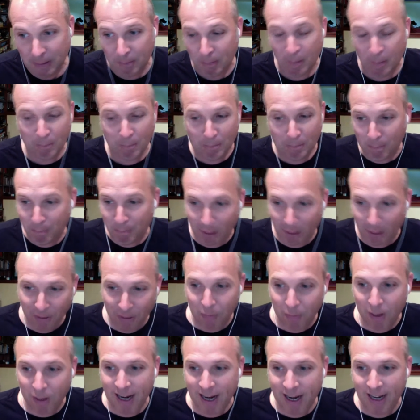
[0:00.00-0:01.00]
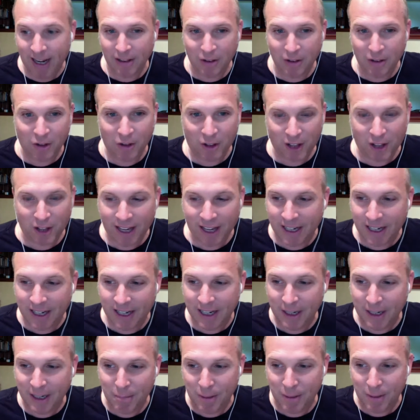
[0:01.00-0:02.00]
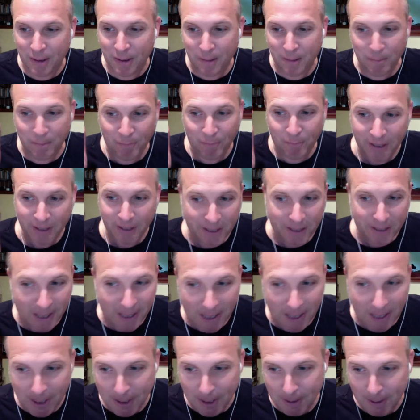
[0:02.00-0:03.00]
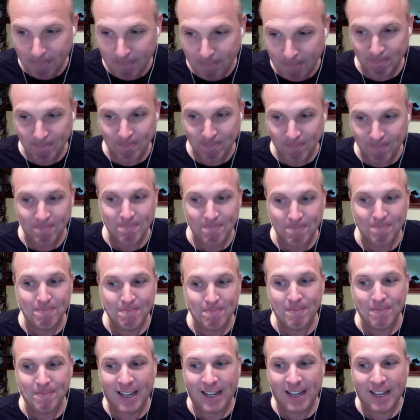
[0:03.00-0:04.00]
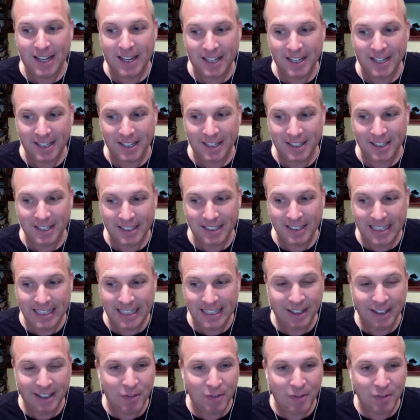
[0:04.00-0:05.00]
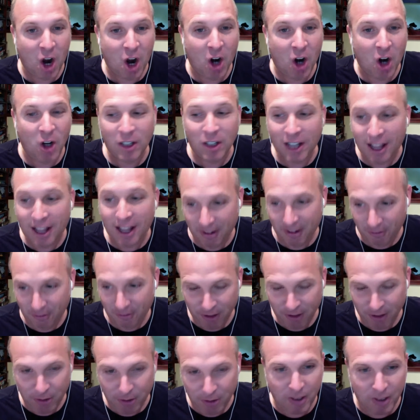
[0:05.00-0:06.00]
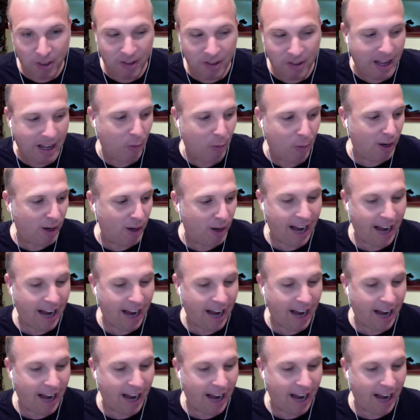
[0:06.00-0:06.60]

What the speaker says: Barry Ray looked like he'd been, he'd lived a hard life. Let's put it that way.